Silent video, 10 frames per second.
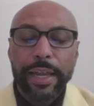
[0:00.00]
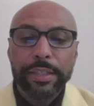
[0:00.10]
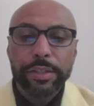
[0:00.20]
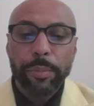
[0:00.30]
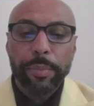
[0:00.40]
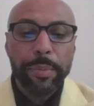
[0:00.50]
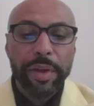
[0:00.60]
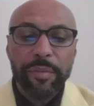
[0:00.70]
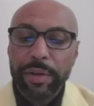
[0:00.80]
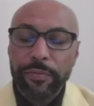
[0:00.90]
And so people
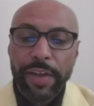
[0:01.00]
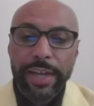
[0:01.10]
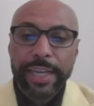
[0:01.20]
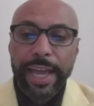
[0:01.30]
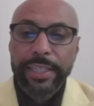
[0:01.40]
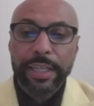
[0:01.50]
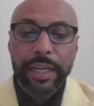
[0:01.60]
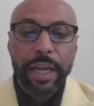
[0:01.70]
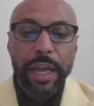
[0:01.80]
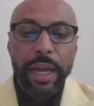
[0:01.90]
have been
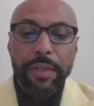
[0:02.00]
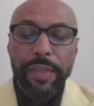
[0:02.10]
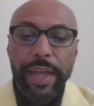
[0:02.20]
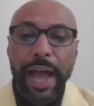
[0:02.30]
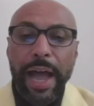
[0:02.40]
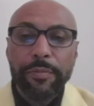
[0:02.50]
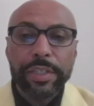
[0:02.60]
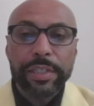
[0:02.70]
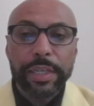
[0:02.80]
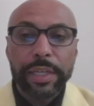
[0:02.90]
fantastic. They
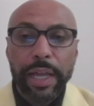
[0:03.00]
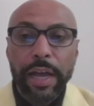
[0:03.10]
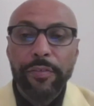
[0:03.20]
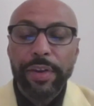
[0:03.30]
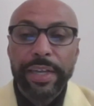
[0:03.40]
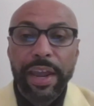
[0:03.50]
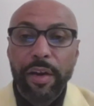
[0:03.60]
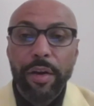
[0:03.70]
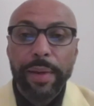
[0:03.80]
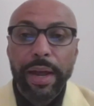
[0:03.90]
obviously love and
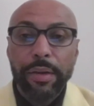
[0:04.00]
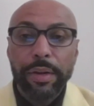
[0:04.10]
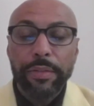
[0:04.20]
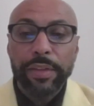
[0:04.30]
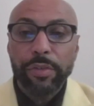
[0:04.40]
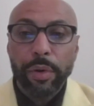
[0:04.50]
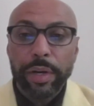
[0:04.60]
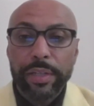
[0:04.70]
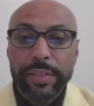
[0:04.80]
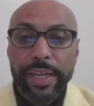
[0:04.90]
care about this
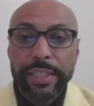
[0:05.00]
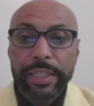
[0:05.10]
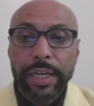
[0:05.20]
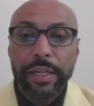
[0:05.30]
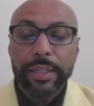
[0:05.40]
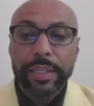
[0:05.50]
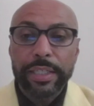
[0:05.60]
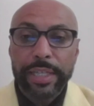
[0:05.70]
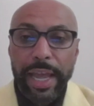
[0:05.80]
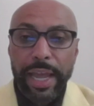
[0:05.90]
organization,
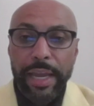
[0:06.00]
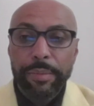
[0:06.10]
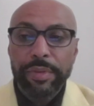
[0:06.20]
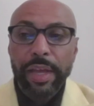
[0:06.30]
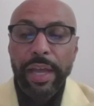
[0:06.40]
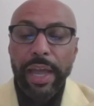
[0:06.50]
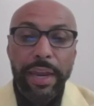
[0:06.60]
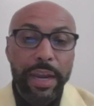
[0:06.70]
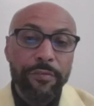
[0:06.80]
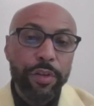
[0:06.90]
these games,
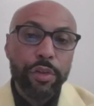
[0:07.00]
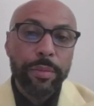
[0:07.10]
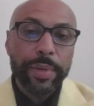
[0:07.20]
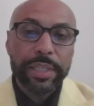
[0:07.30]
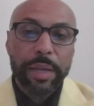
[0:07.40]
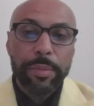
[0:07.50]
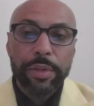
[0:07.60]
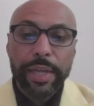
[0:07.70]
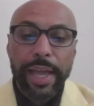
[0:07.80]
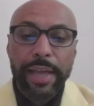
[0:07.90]
and view them as a
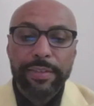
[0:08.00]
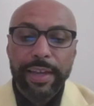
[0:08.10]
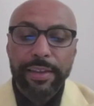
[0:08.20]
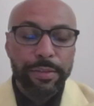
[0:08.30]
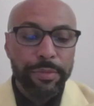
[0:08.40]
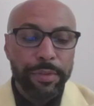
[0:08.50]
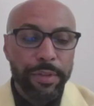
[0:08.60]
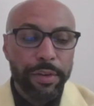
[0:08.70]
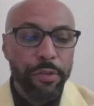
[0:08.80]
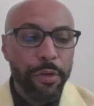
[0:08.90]
community asset.
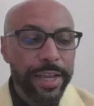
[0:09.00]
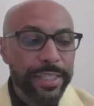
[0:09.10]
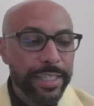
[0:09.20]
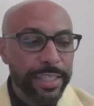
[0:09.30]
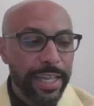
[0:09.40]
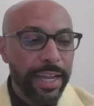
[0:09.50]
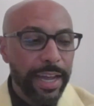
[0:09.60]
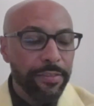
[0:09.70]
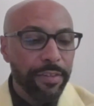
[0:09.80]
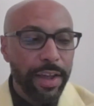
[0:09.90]
The craziest thing
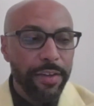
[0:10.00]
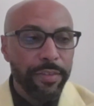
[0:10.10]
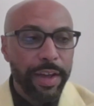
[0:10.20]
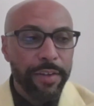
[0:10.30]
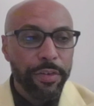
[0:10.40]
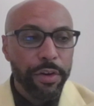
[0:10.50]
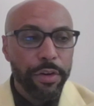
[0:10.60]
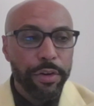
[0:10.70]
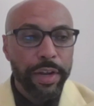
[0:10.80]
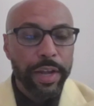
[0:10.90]
I've
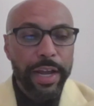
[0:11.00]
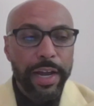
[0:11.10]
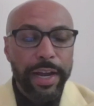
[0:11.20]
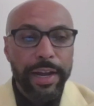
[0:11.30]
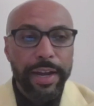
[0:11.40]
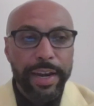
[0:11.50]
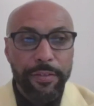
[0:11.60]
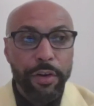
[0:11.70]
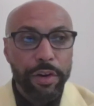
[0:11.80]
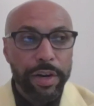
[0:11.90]
heard, and I've
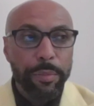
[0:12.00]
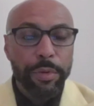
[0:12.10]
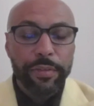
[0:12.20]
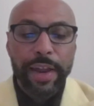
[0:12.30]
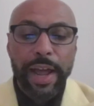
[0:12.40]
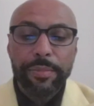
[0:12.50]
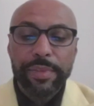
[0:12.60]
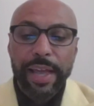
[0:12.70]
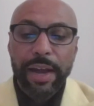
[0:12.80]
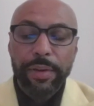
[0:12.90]
heard it a number of times
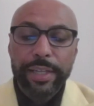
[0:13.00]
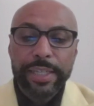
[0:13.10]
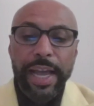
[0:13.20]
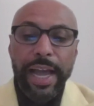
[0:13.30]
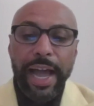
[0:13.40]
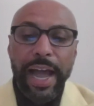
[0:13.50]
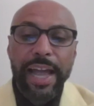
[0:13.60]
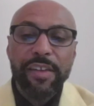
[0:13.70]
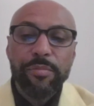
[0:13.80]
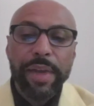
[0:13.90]
now, is I
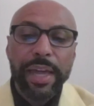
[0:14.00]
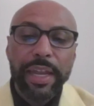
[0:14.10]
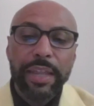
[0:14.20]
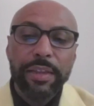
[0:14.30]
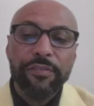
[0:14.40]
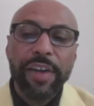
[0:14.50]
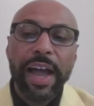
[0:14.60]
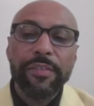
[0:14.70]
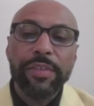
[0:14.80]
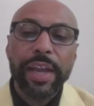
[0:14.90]
have met in the
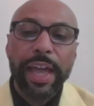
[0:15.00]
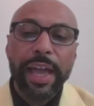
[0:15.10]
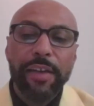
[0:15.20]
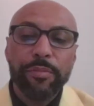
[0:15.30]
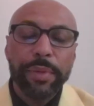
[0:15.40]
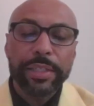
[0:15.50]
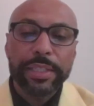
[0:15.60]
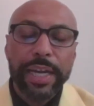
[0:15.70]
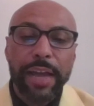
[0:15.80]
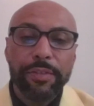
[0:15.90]
5.5 months
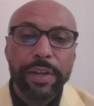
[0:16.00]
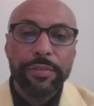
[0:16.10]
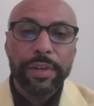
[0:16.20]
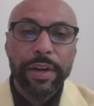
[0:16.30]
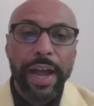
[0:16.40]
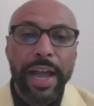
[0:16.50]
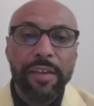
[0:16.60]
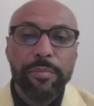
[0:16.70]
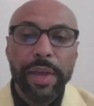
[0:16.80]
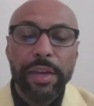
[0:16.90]
that I've lived here, I
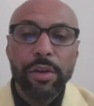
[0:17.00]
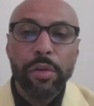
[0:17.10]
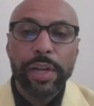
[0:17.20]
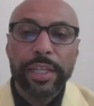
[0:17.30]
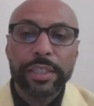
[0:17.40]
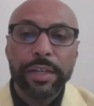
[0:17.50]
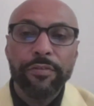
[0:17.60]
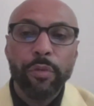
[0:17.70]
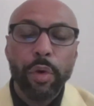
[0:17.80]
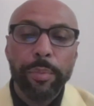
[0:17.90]
have met no less than
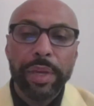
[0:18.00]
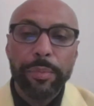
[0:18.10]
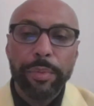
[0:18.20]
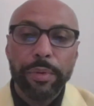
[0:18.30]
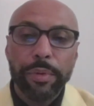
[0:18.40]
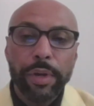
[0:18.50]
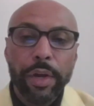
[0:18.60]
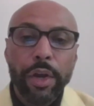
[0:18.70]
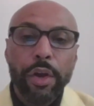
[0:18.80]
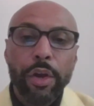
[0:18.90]
4 people
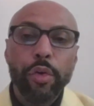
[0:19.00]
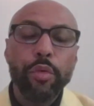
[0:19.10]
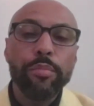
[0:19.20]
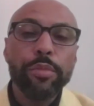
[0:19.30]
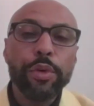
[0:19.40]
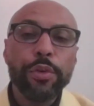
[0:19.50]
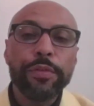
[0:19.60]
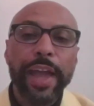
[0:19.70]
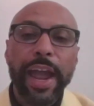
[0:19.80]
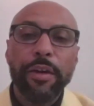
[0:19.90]
who
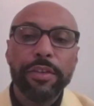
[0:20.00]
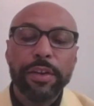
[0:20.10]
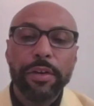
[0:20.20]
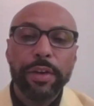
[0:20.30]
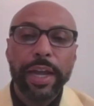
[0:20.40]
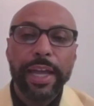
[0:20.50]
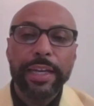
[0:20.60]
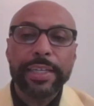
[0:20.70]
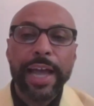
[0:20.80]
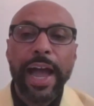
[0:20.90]
moved to Arizona
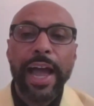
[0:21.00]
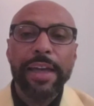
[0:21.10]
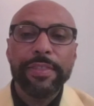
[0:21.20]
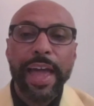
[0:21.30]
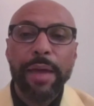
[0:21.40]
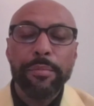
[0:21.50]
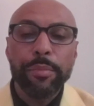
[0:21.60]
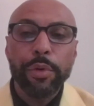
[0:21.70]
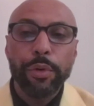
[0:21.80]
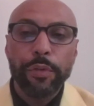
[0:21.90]
and tied that
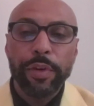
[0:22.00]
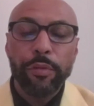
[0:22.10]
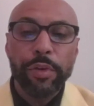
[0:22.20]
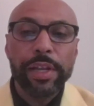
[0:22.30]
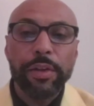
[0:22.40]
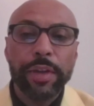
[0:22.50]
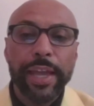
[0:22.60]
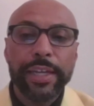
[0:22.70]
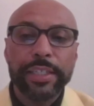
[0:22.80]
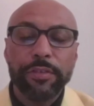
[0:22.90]
move and
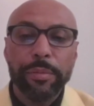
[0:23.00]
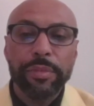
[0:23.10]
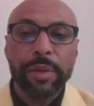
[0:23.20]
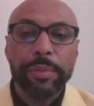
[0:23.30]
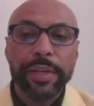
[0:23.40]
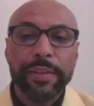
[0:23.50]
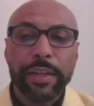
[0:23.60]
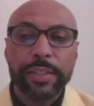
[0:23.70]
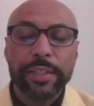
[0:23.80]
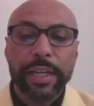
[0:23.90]
relocation from someplace
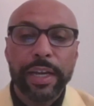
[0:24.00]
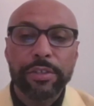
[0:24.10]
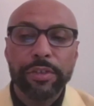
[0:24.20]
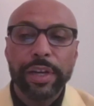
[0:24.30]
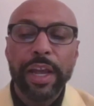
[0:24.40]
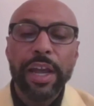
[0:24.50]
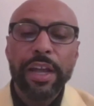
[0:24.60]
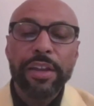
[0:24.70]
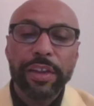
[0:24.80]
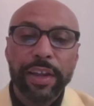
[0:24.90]
else in the country
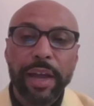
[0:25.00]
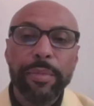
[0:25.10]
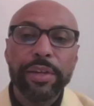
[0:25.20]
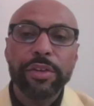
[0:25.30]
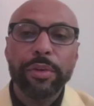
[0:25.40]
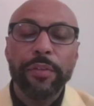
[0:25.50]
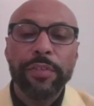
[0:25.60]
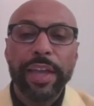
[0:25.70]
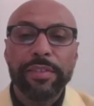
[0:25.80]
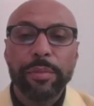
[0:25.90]
to coming to a
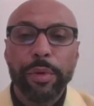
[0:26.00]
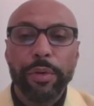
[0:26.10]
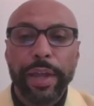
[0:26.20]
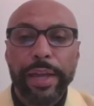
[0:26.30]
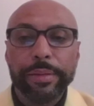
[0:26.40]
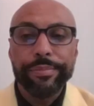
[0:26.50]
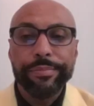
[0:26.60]
Fiesta Bowl game.